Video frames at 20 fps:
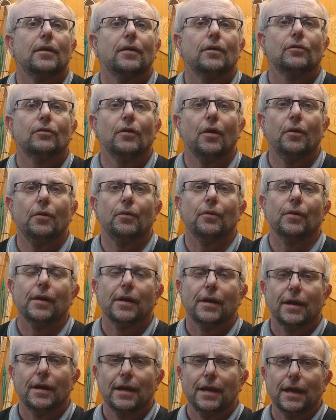So,
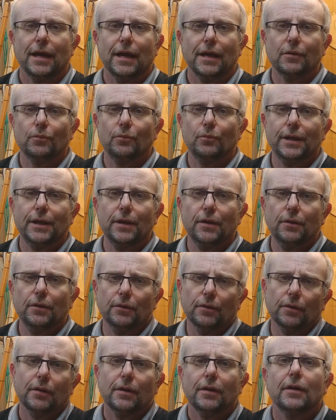how did we
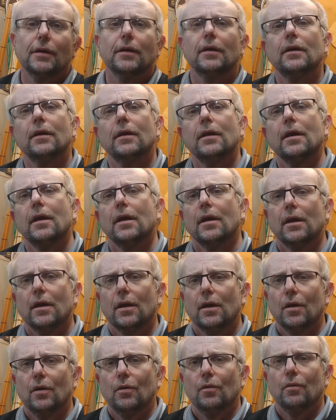do?
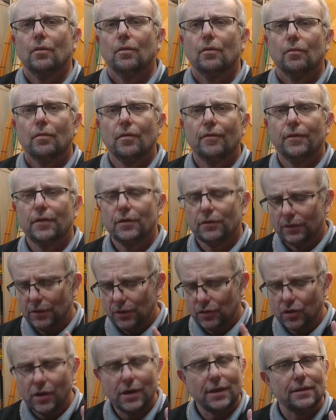Well, first he
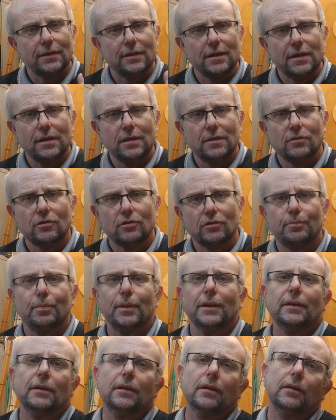checked the
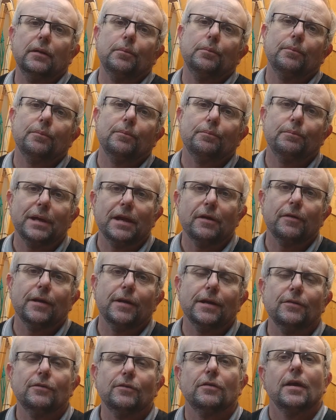spindle
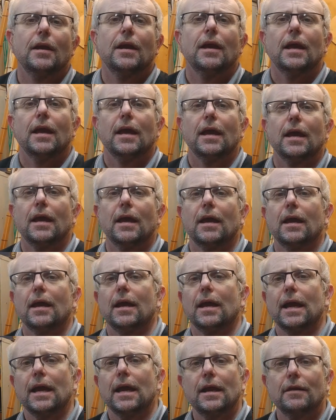bearings
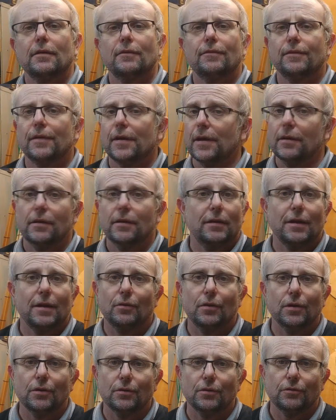and found they were
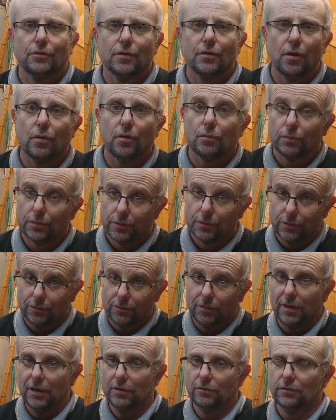good as gold, which is
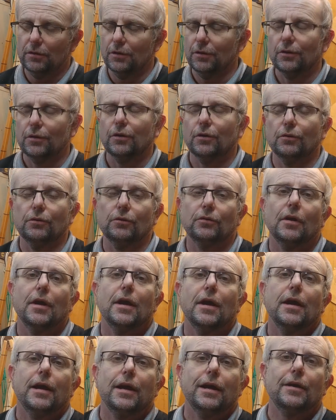excellent news.
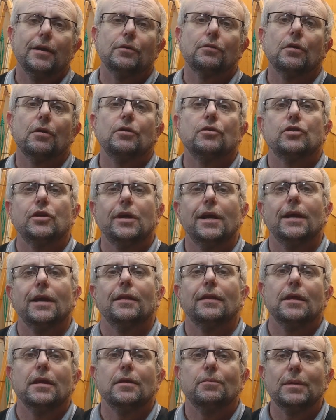He also checked
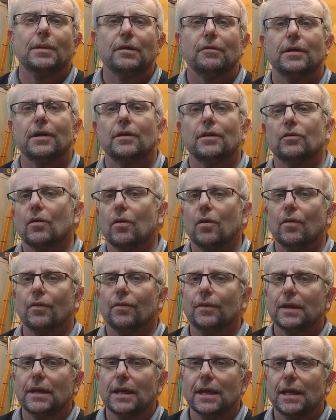the bearings on
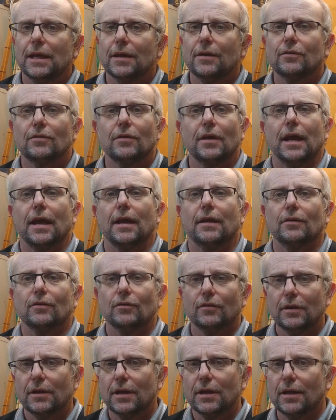the X and
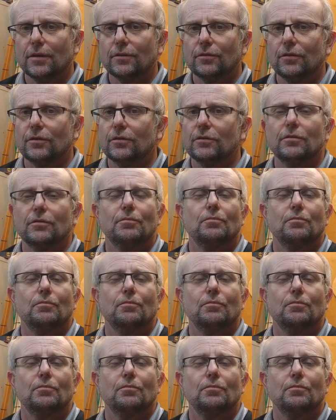Z axis.